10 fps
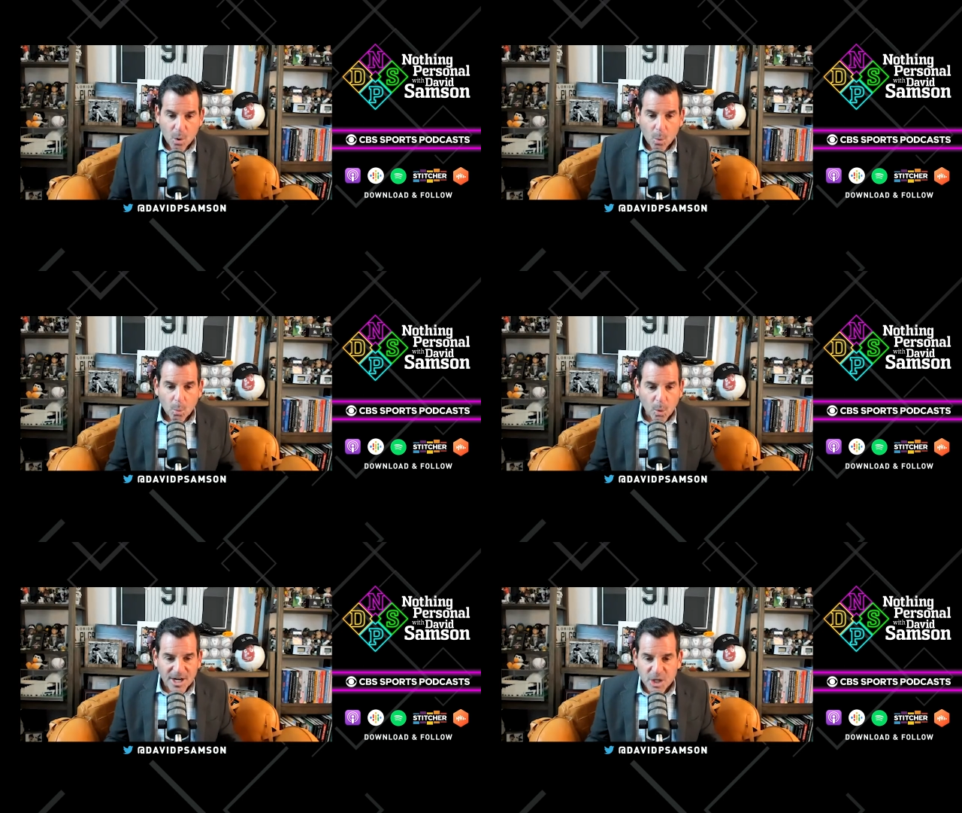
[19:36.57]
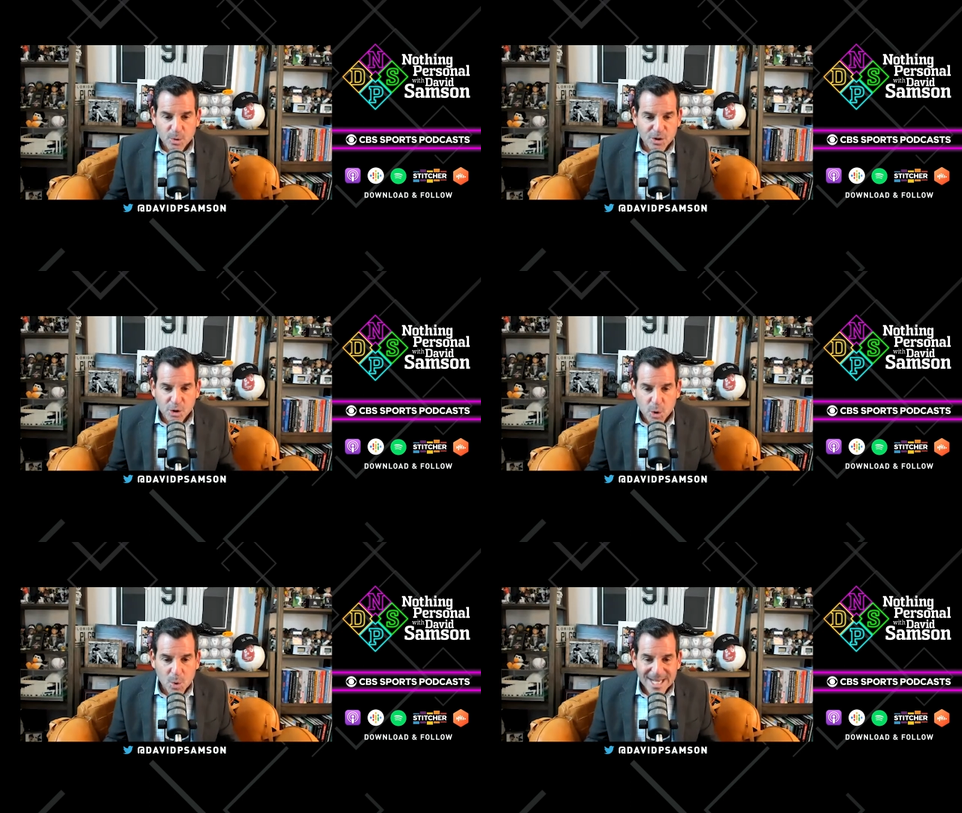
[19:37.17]
what do you
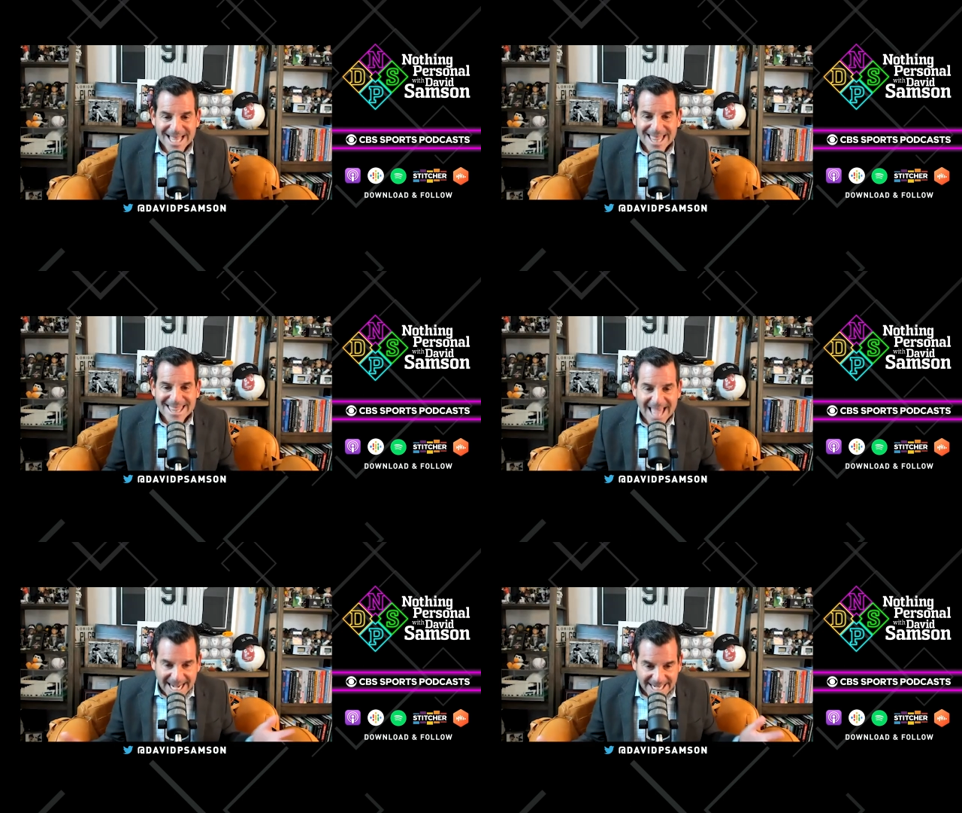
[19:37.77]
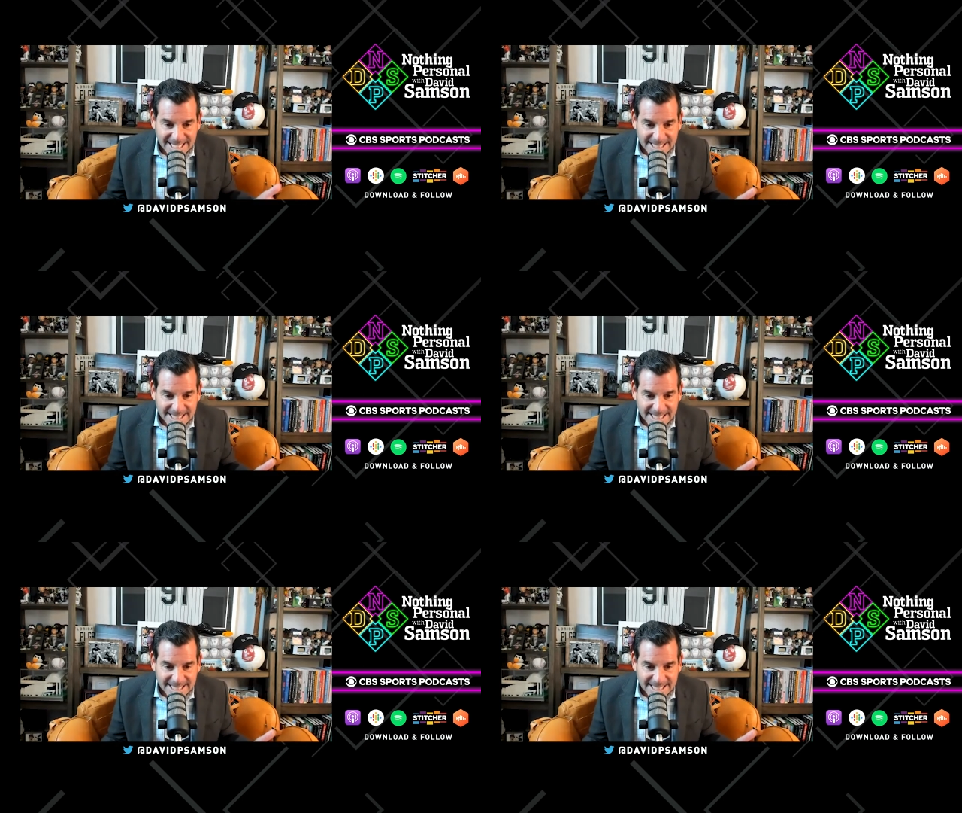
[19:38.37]
do then?